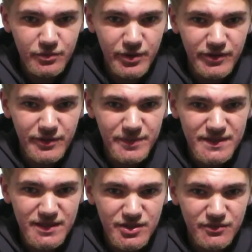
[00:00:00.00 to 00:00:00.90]
we're in the
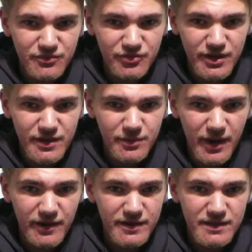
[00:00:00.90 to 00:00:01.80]
position really
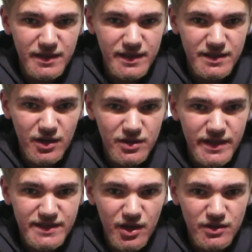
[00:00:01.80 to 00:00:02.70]
where it's
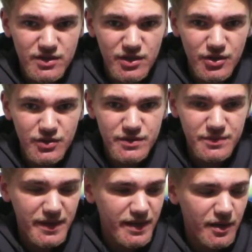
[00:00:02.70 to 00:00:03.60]
ours to lose
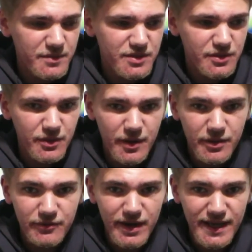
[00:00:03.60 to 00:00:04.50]
when it comes
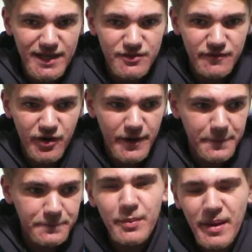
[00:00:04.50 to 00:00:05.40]
to the relegation fight.
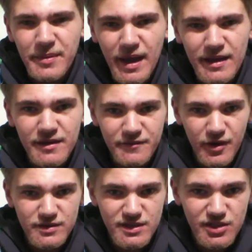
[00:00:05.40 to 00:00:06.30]
We may be at an
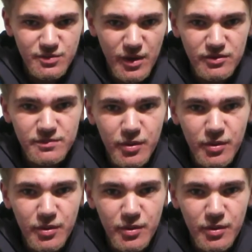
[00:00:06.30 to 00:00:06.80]
advantage as well.